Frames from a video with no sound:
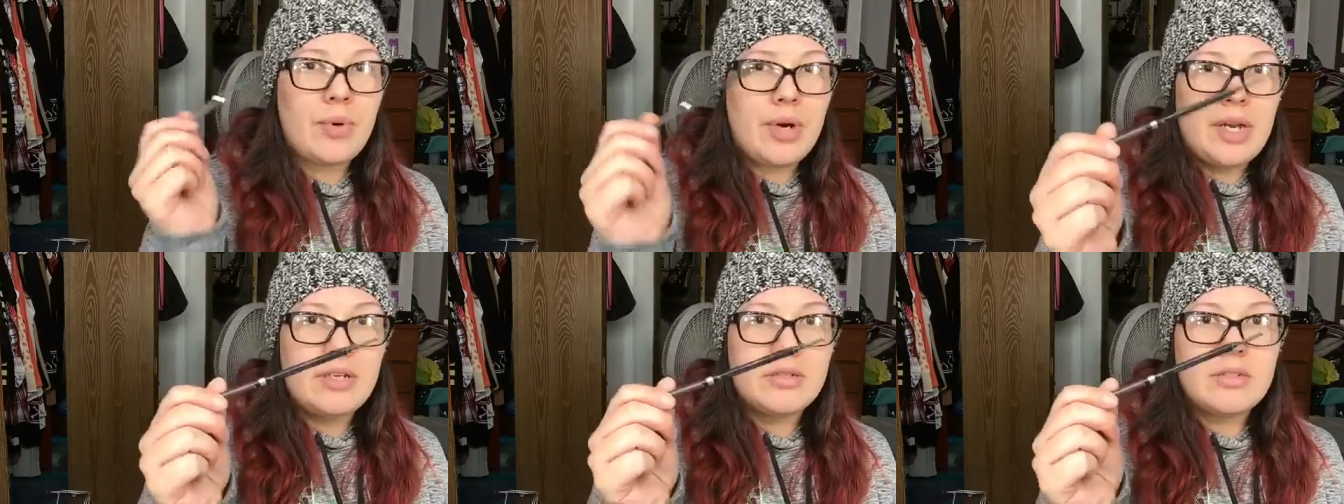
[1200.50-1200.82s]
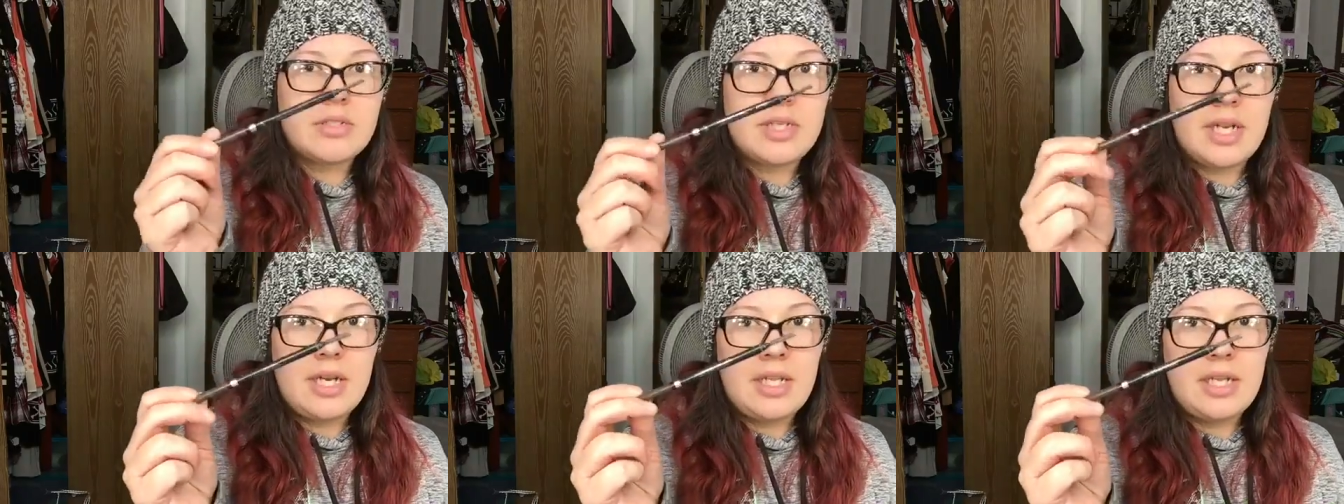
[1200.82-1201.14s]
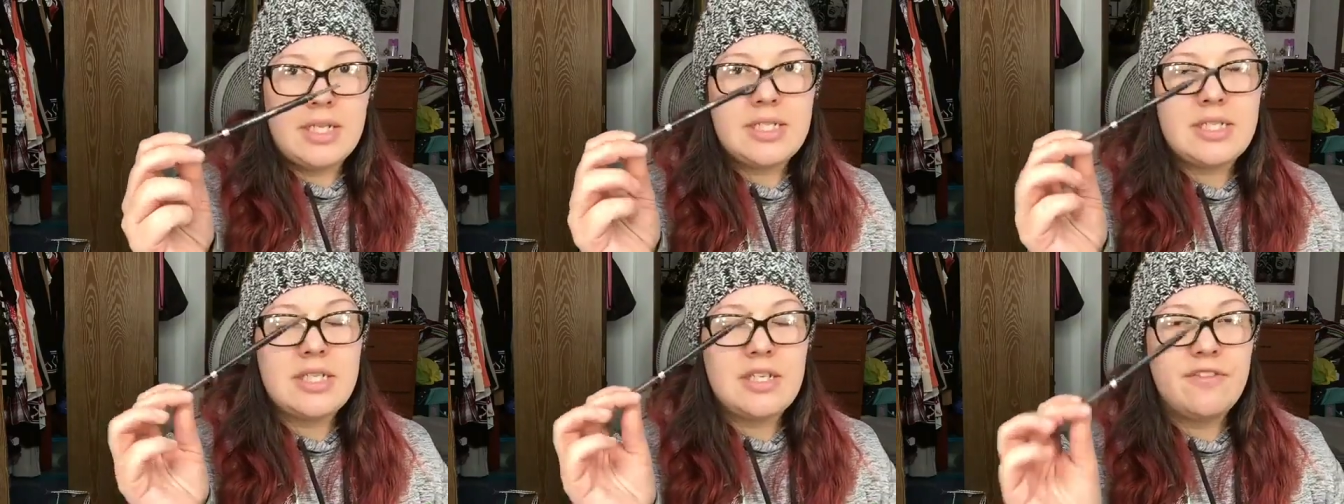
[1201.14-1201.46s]
Brow
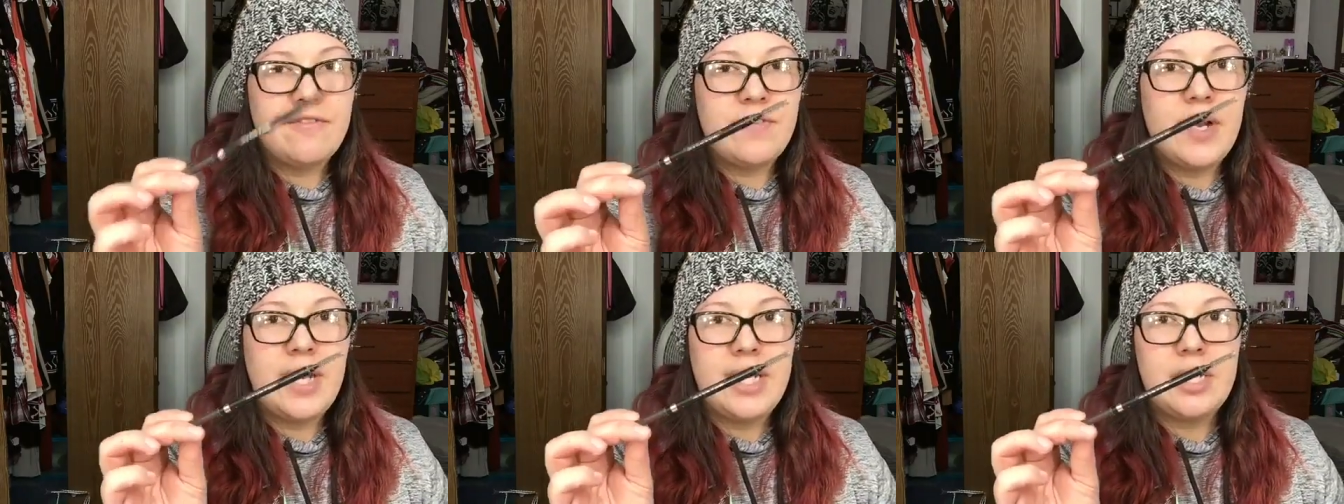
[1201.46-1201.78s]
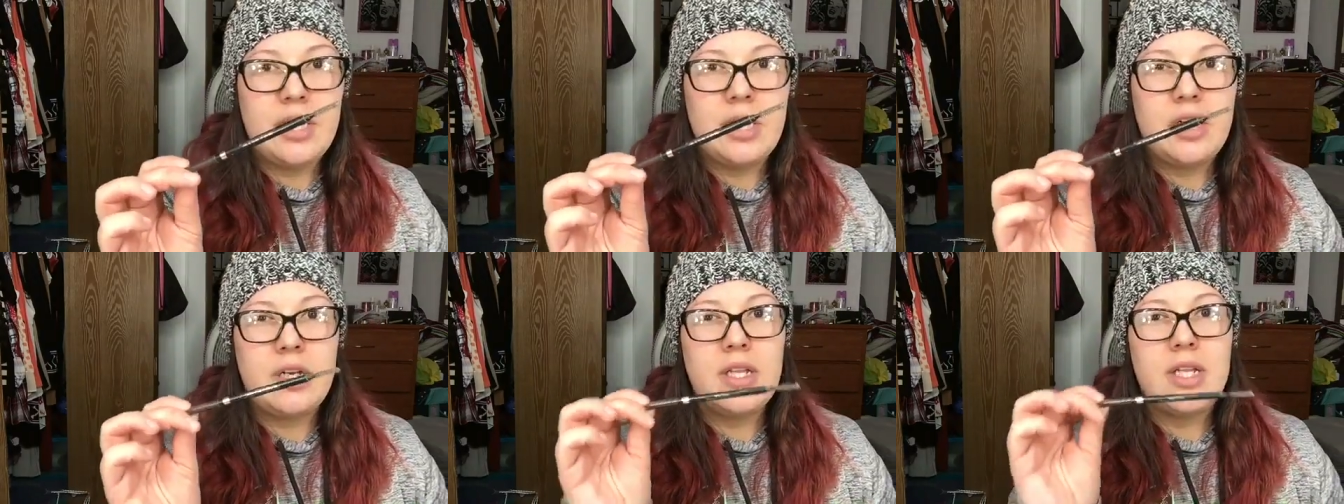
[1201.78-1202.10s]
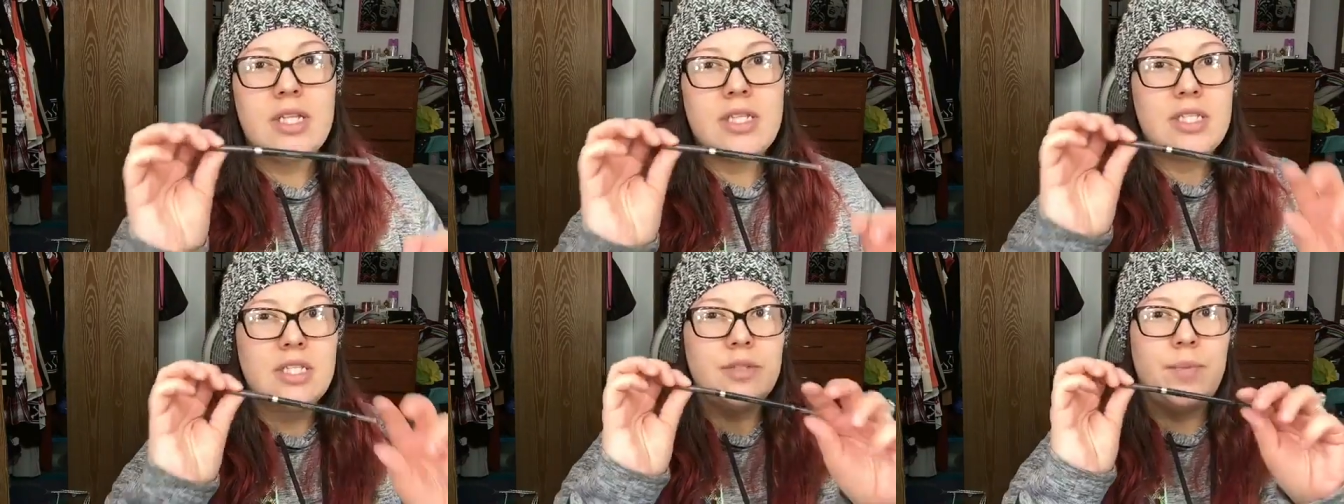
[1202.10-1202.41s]
Stylist Definer.
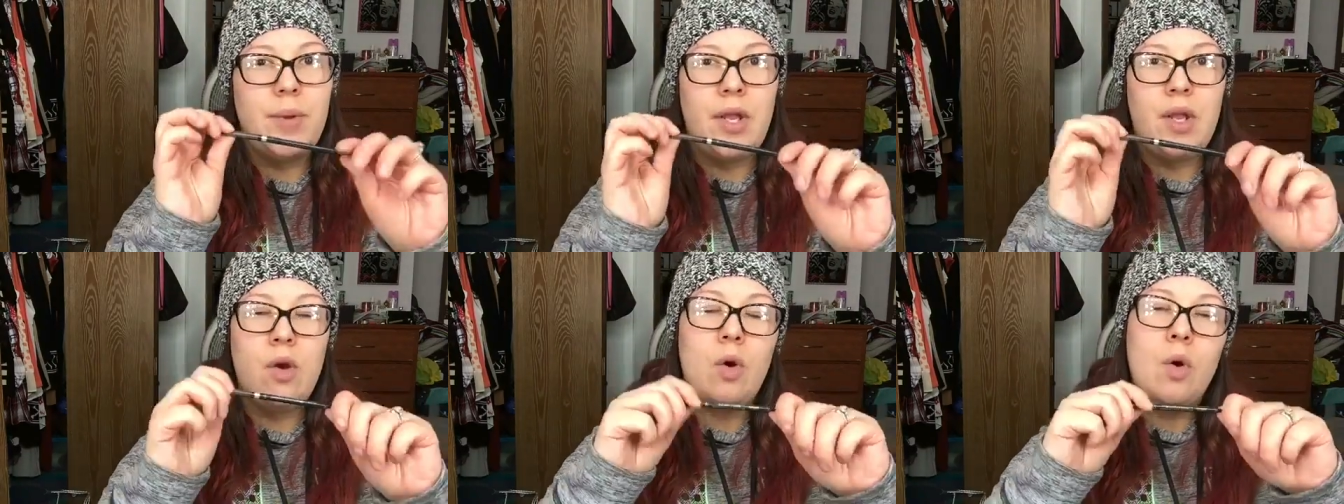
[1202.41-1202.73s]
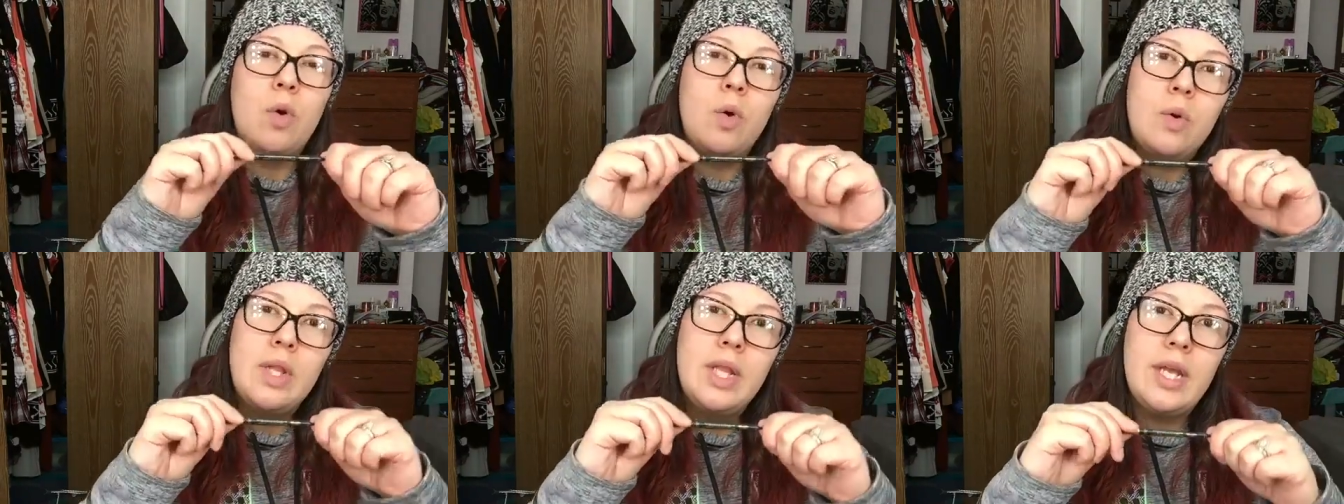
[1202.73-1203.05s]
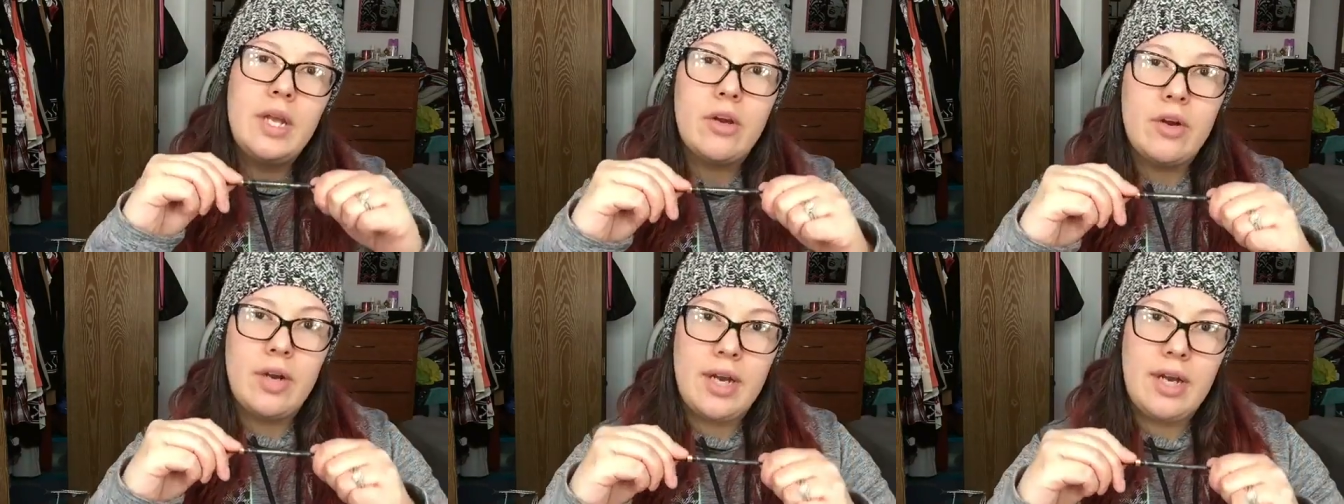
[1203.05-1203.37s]
This is my
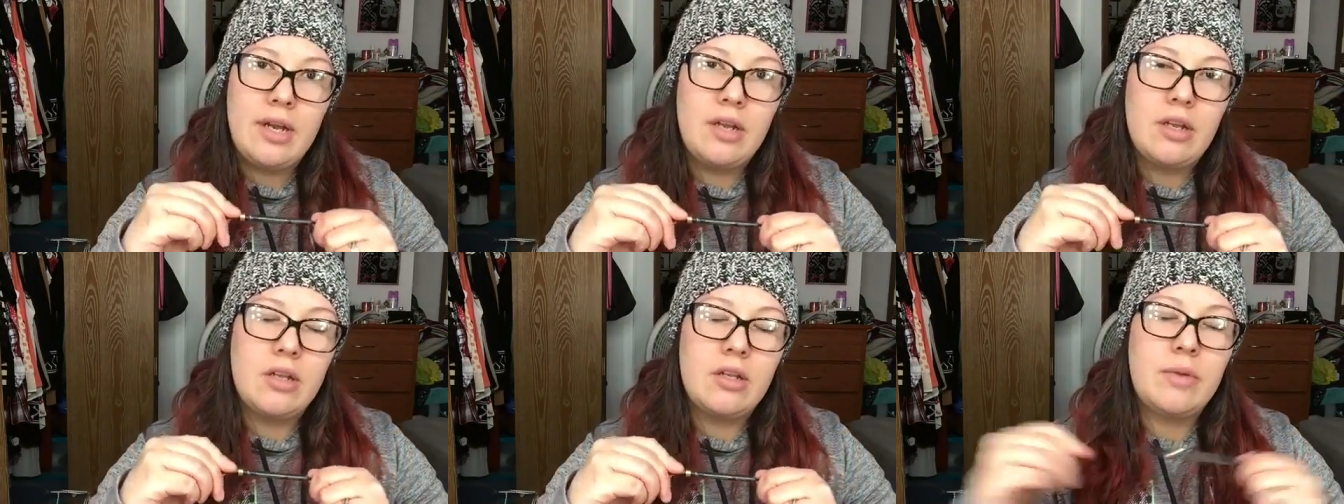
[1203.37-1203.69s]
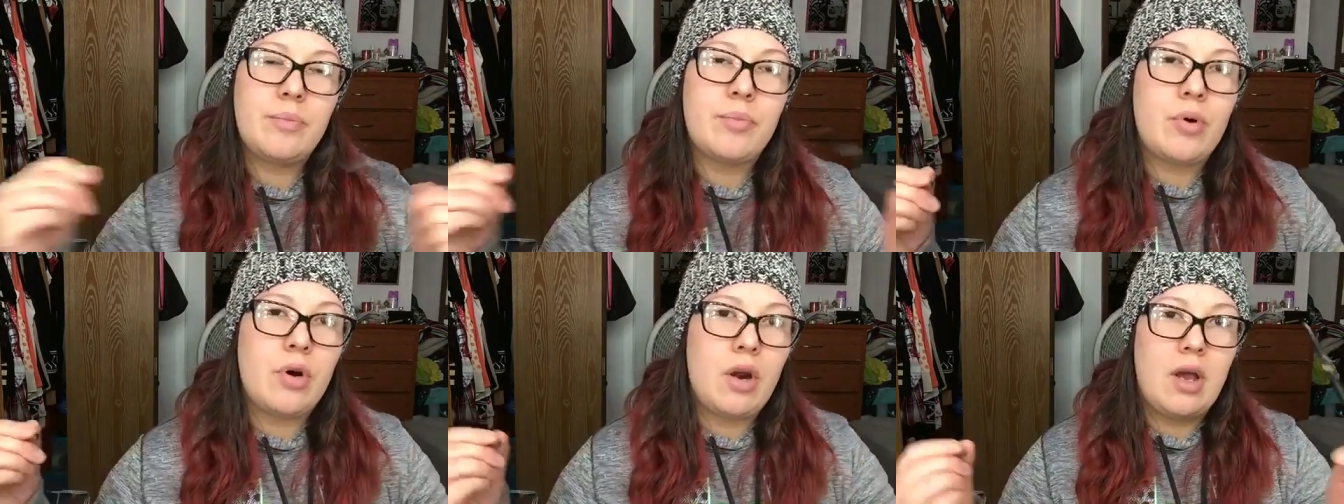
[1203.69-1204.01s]
holy grail